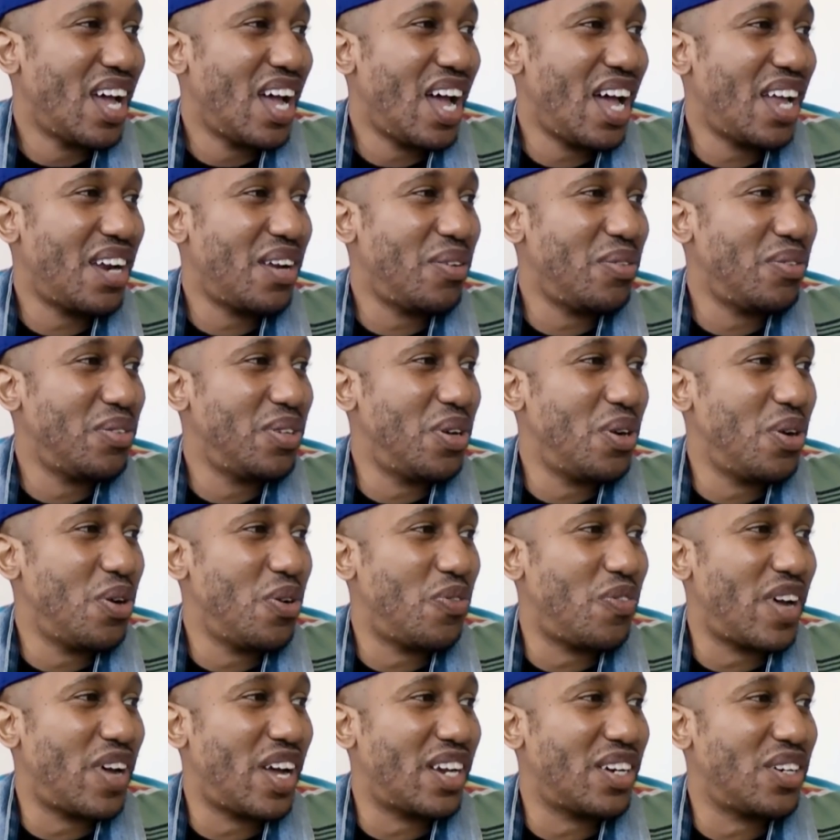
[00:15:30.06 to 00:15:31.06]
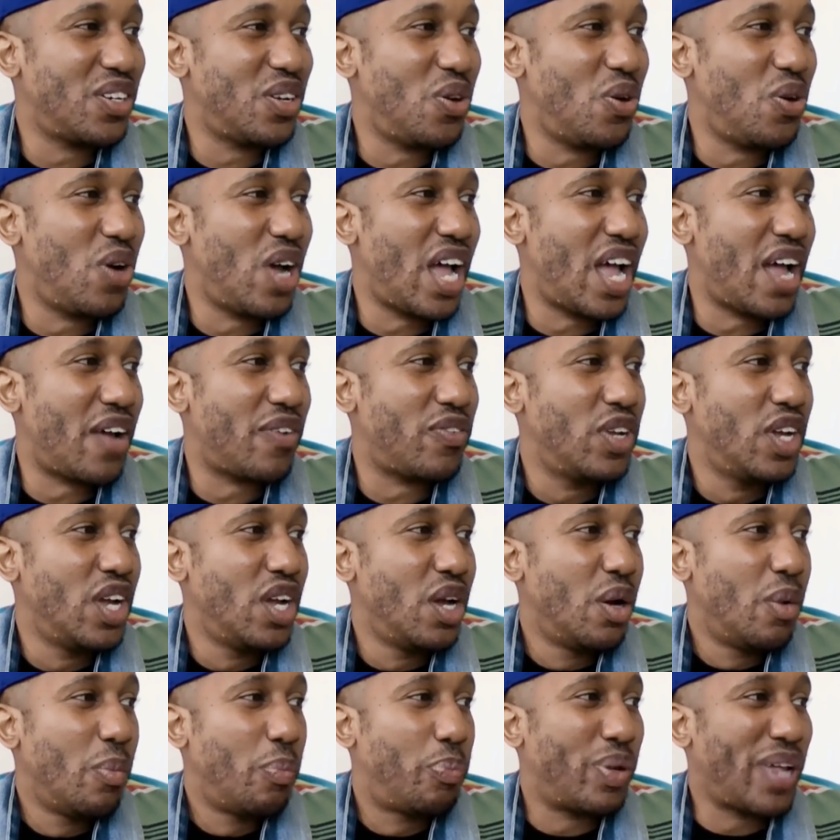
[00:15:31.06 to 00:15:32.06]
I don't know if I know athlete,
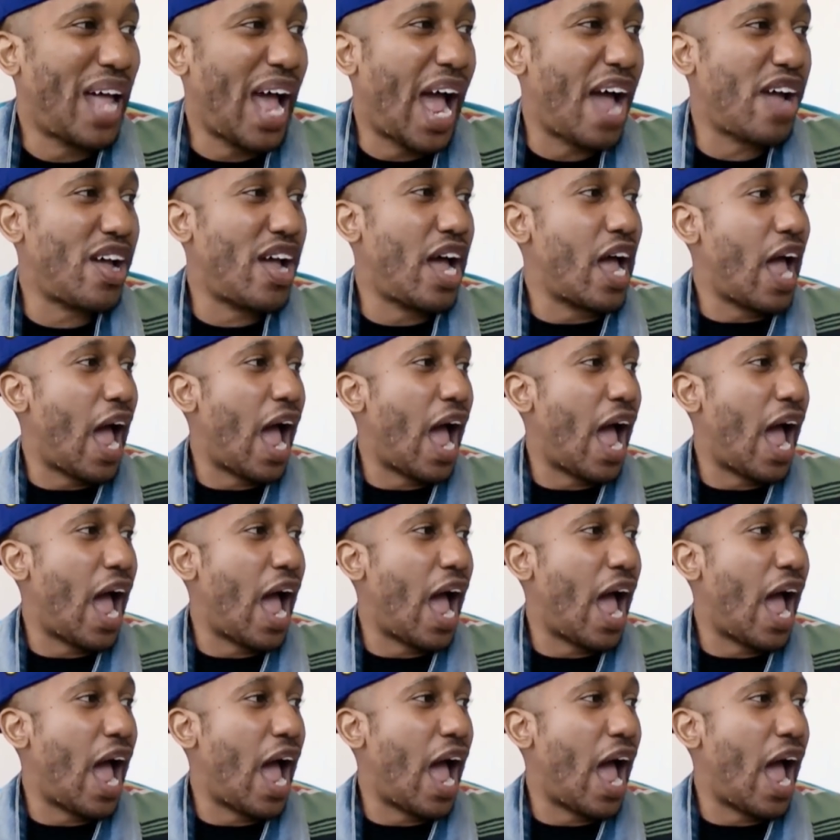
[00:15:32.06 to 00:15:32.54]
but I,